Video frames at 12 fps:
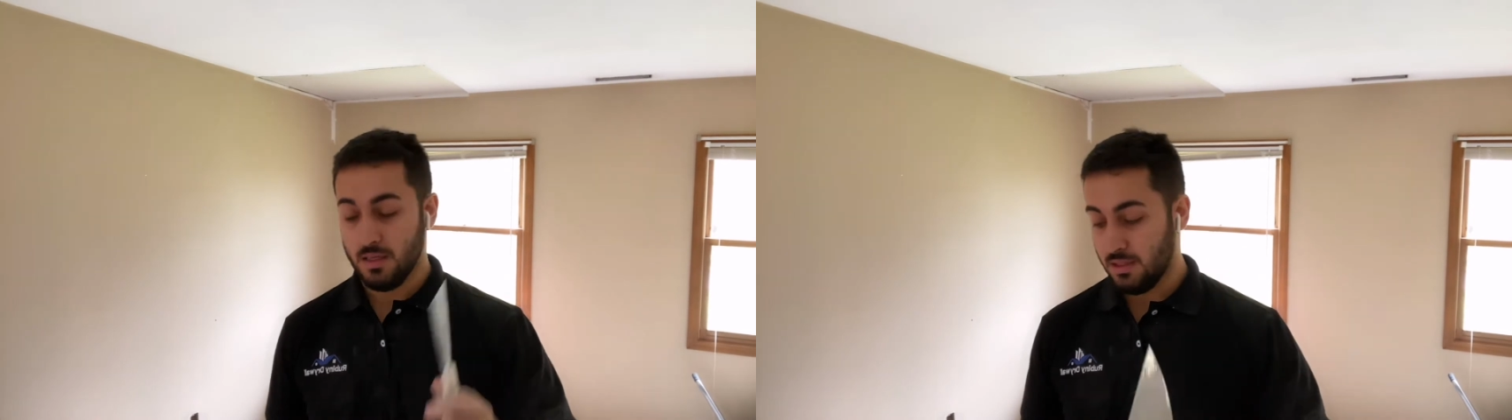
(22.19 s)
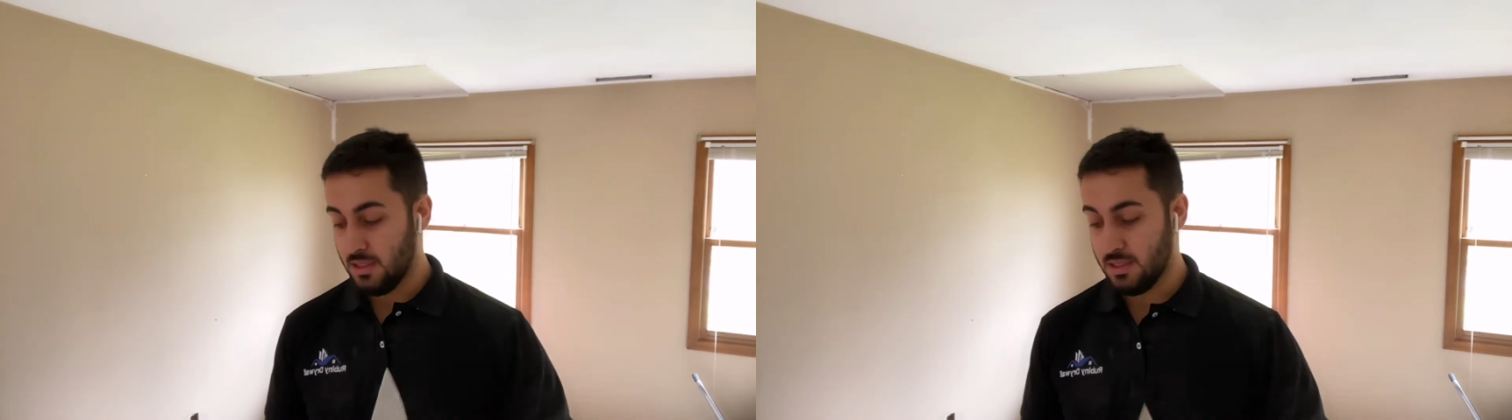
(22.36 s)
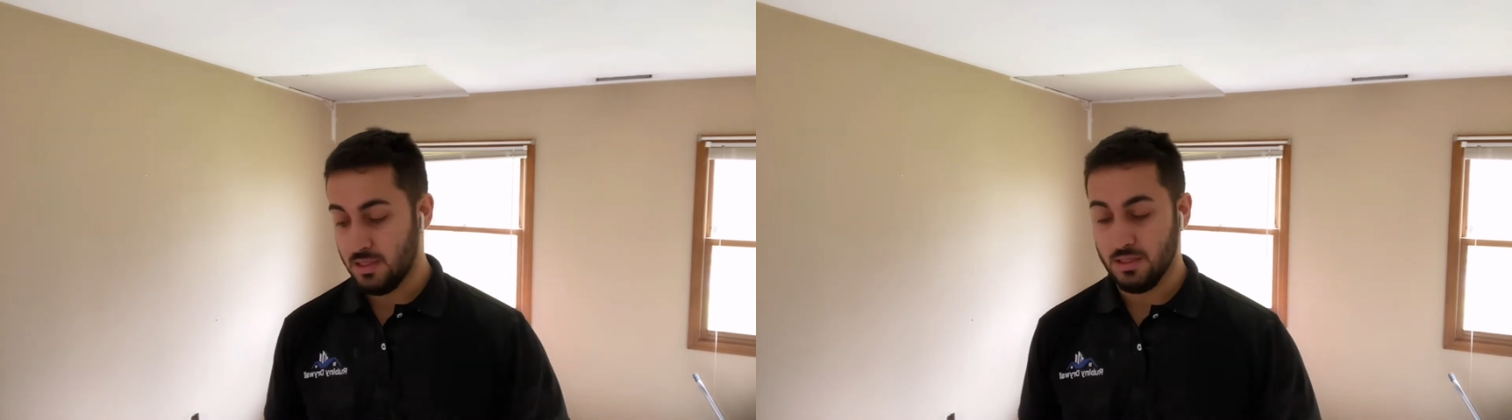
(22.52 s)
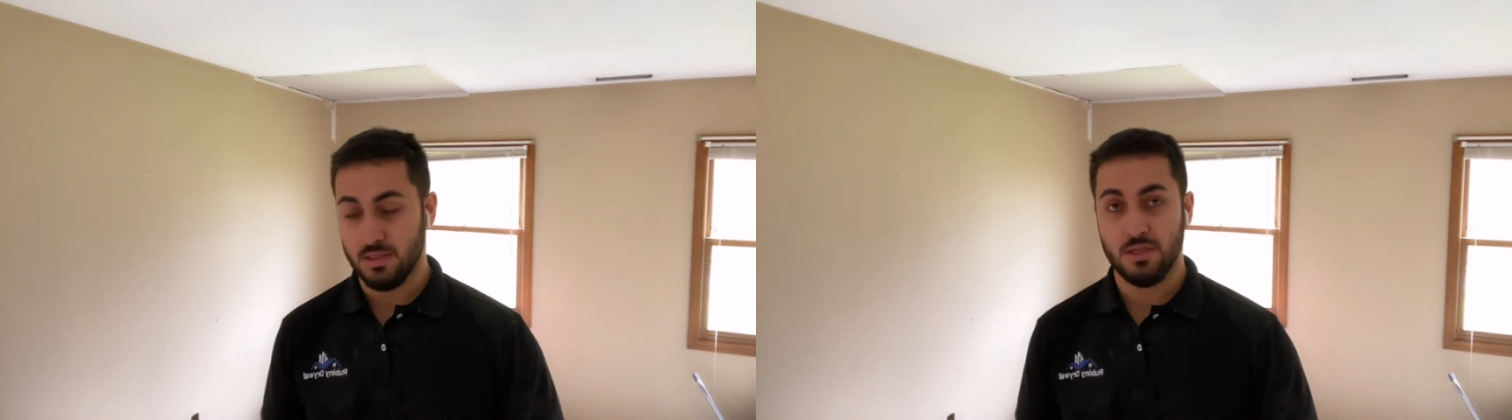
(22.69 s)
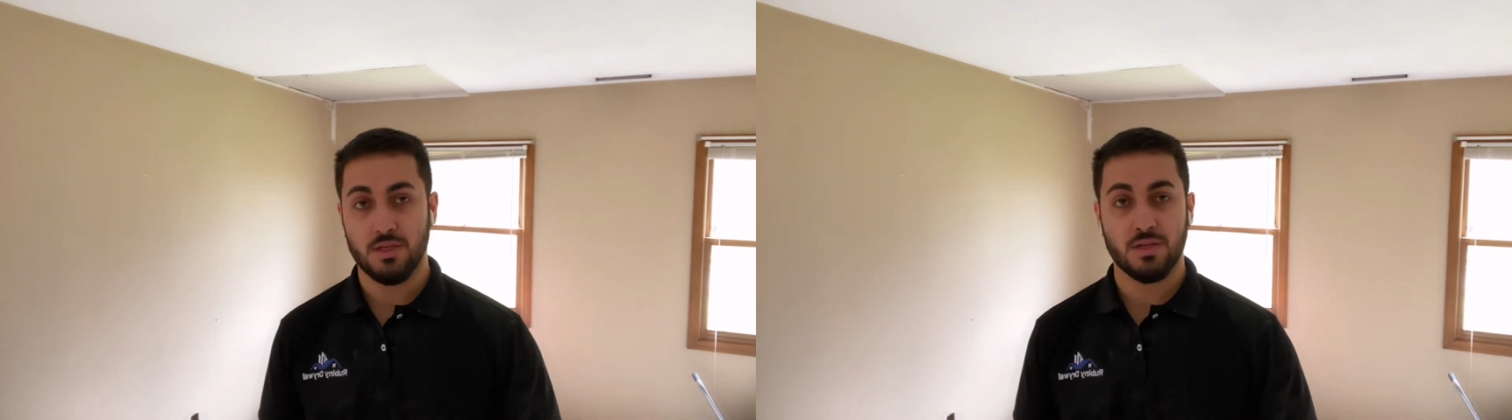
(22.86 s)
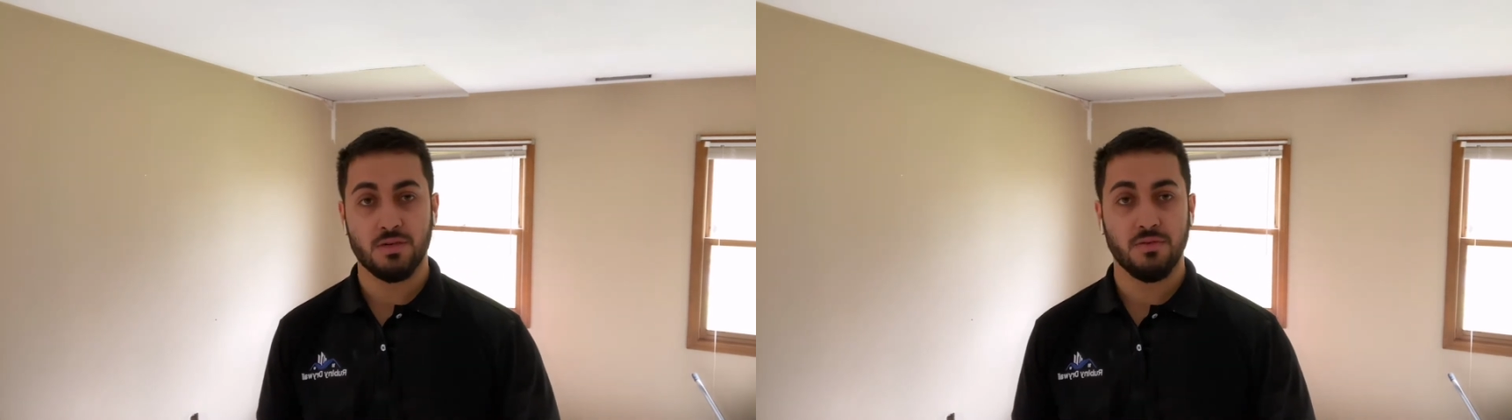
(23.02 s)
This is
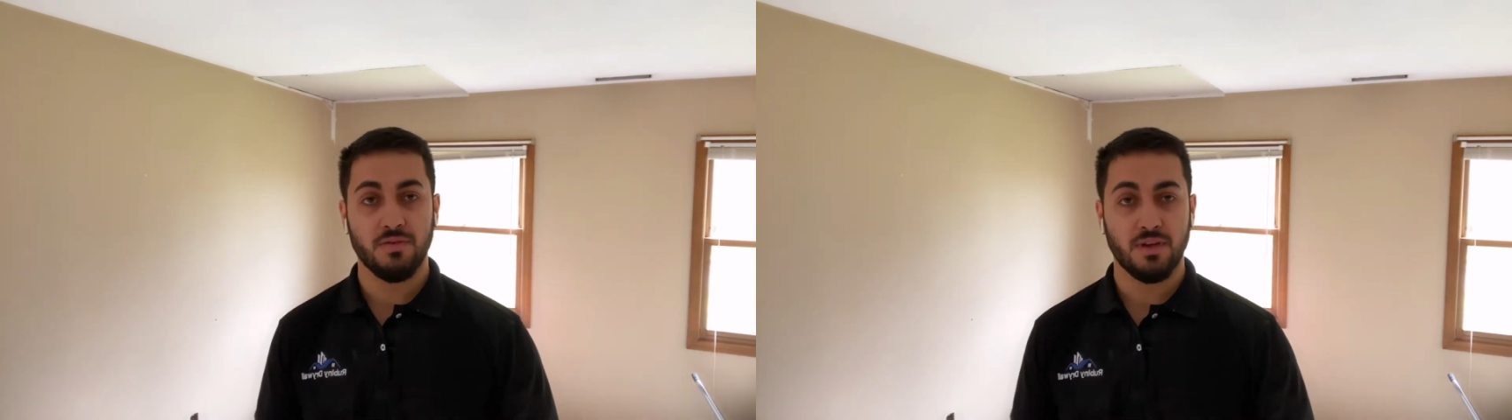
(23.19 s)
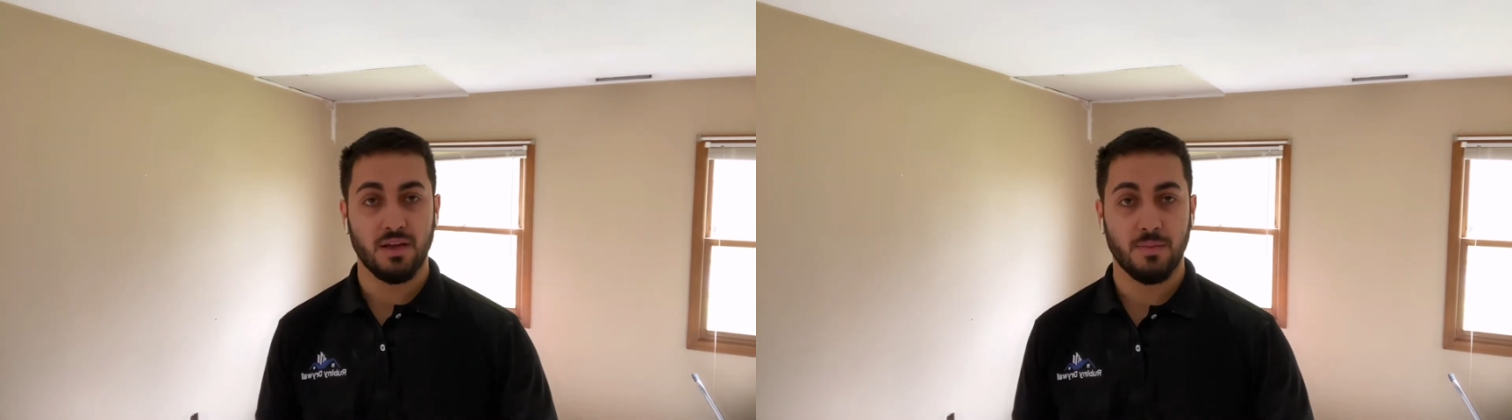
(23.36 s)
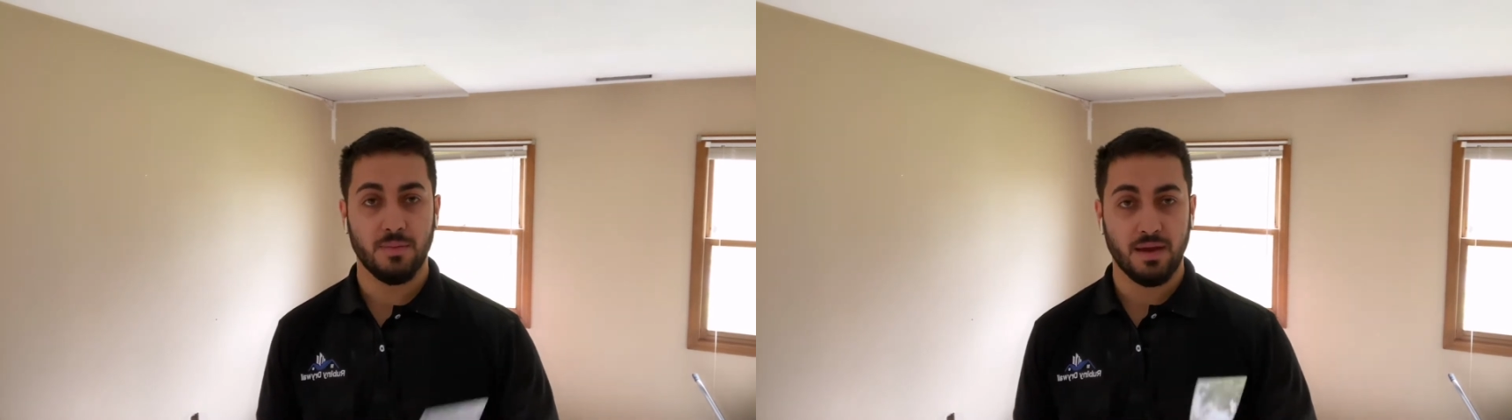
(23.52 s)
just to fill up the